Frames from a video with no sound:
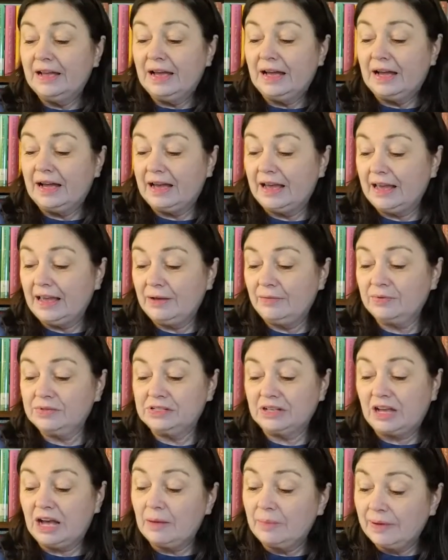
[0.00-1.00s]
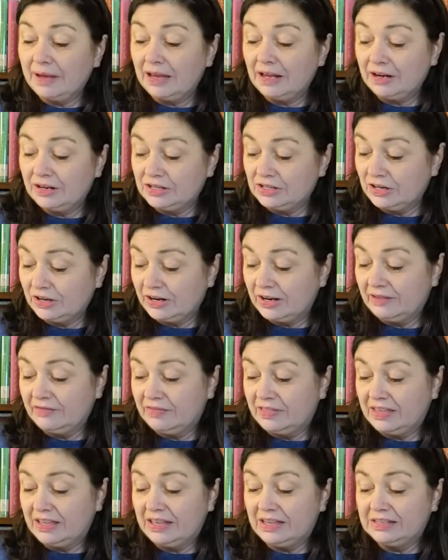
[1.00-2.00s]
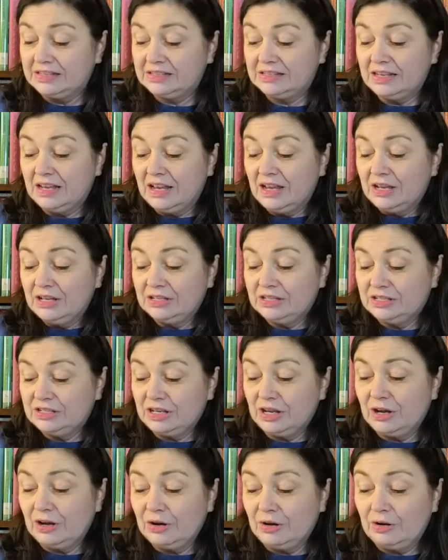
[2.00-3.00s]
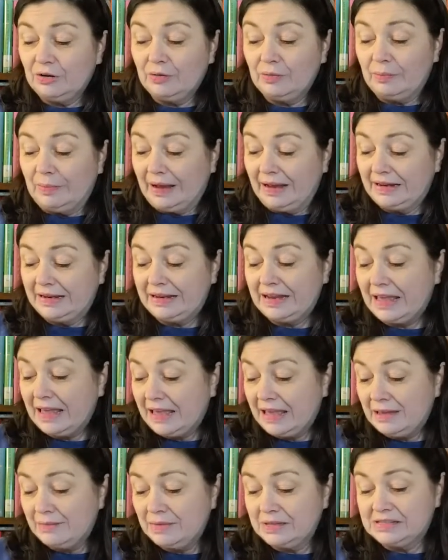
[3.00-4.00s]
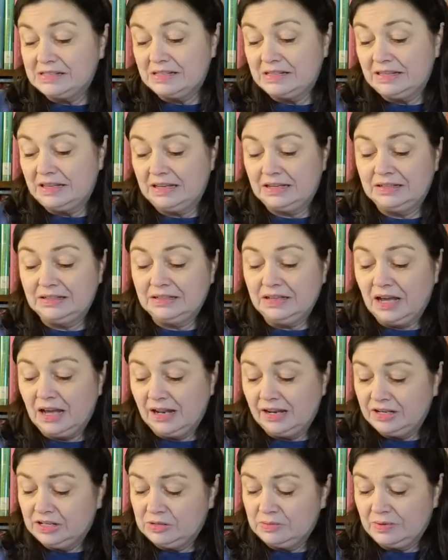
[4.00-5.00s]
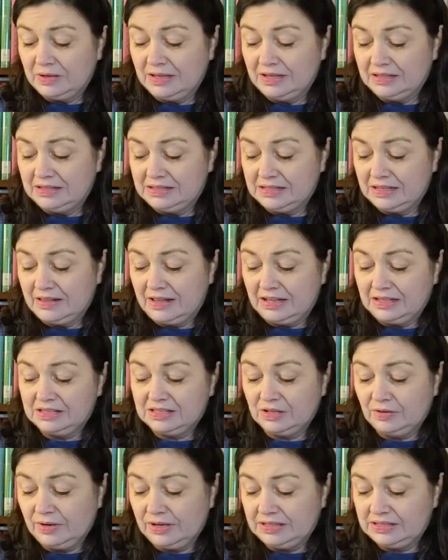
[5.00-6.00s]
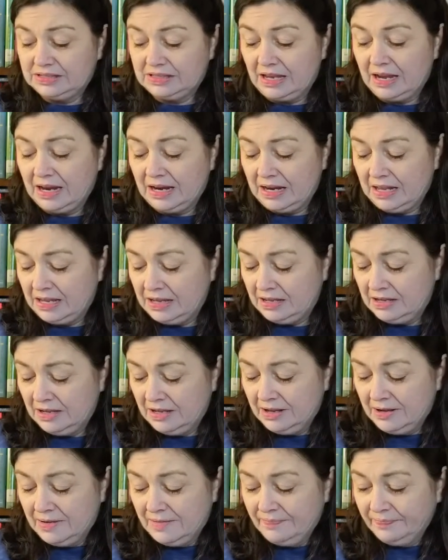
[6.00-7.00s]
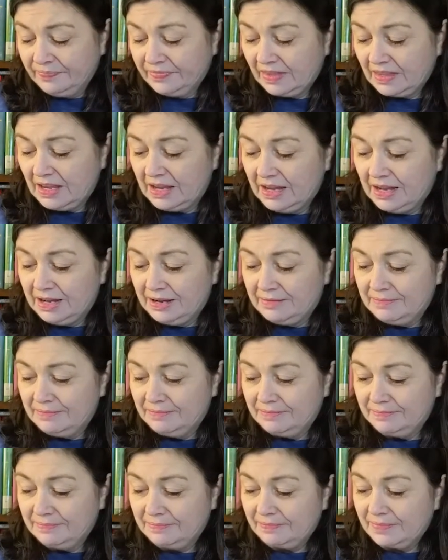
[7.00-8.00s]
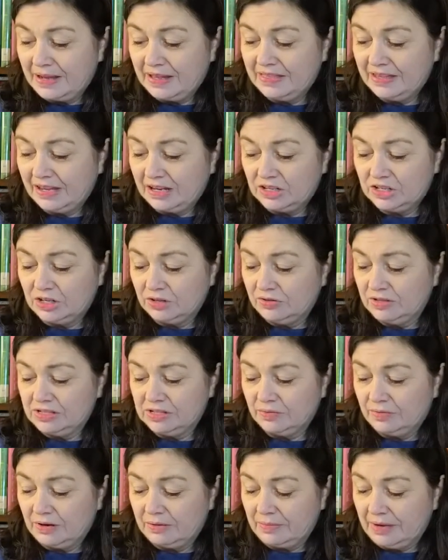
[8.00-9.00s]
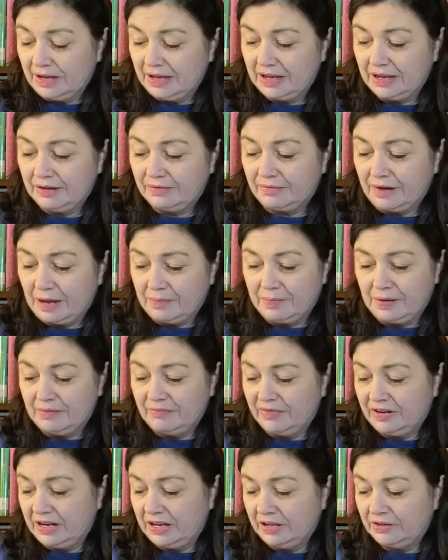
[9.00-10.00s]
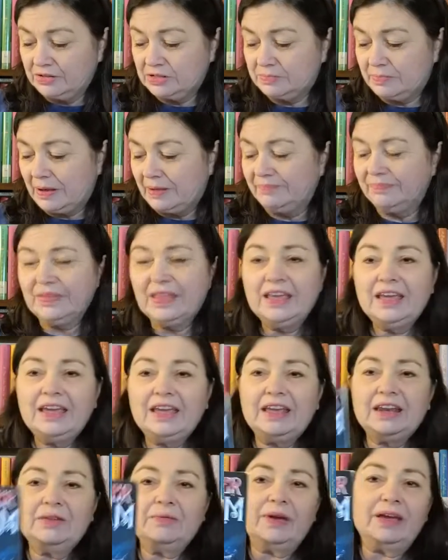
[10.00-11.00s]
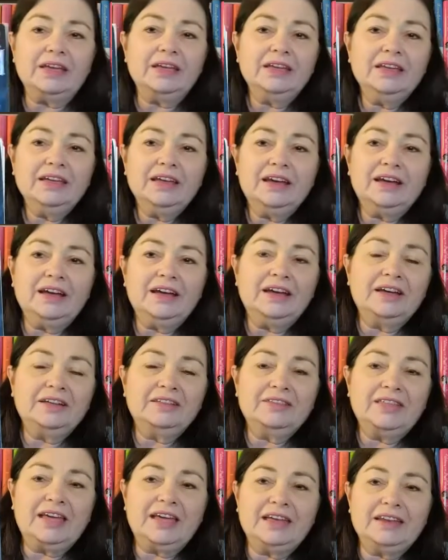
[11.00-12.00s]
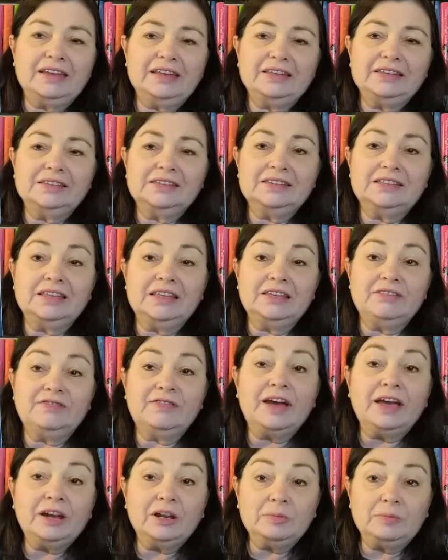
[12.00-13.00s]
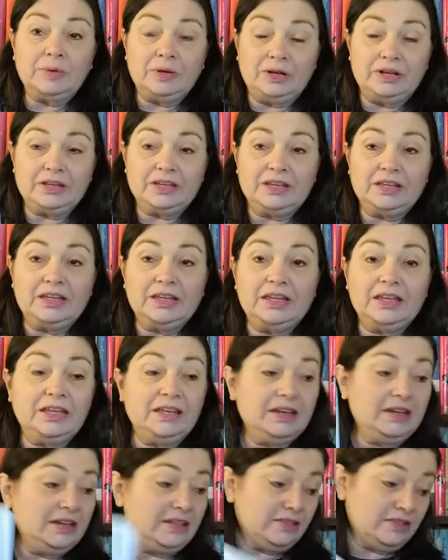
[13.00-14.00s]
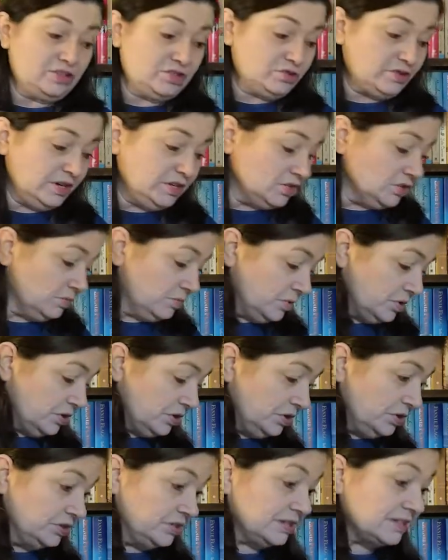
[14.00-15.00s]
I was a copy editor of this, so my name is in the acknowledgments, and that's so exciting. I think I showed this in one of my wrap-up videos, but anyway, that is the final book in the Stranger World